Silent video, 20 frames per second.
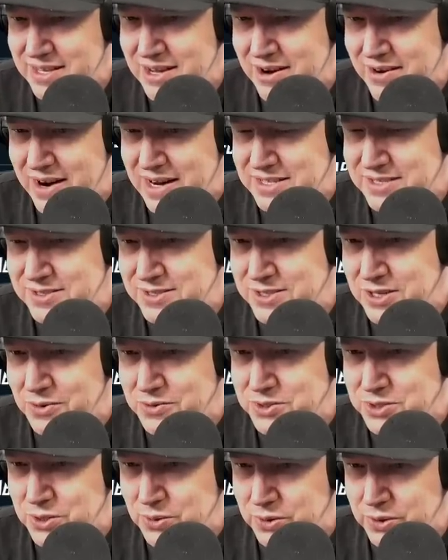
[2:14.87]
All right, so
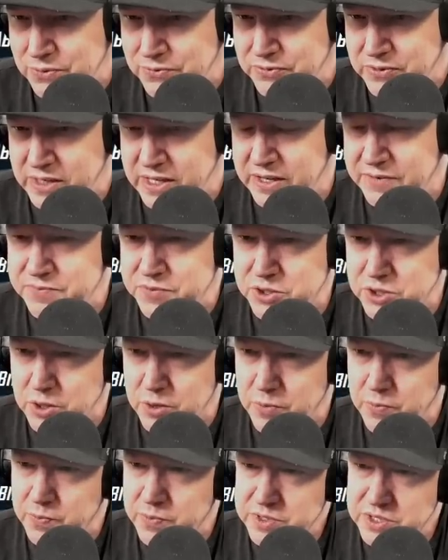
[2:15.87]
Solar Flare.
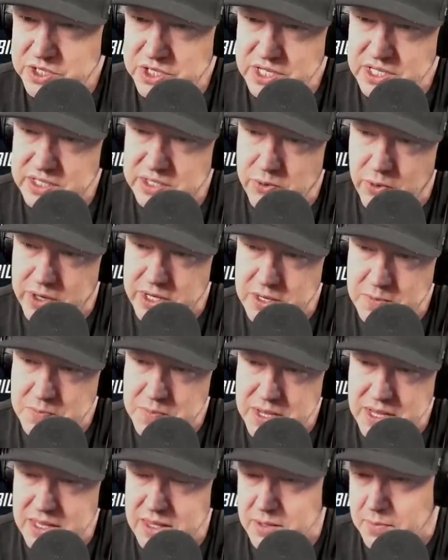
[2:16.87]
So she's going to
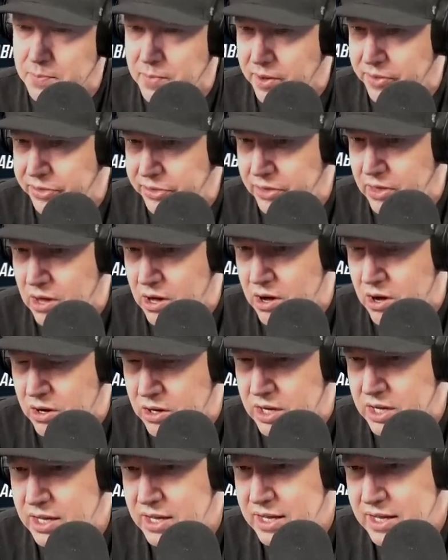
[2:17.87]
be the
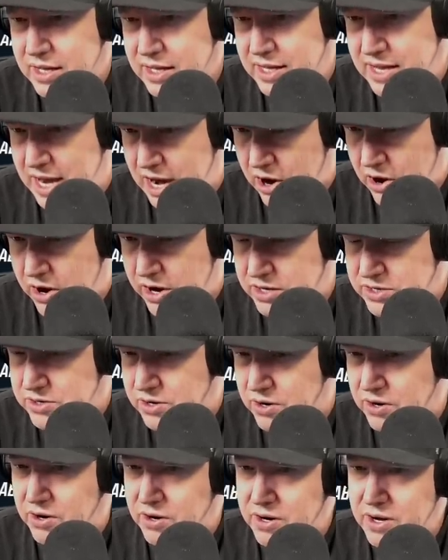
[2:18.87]
month-long
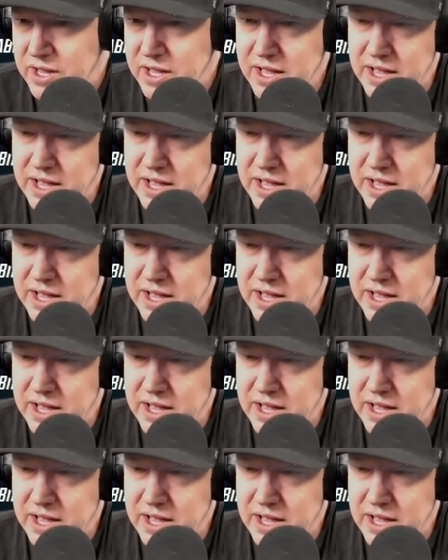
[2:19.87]
character,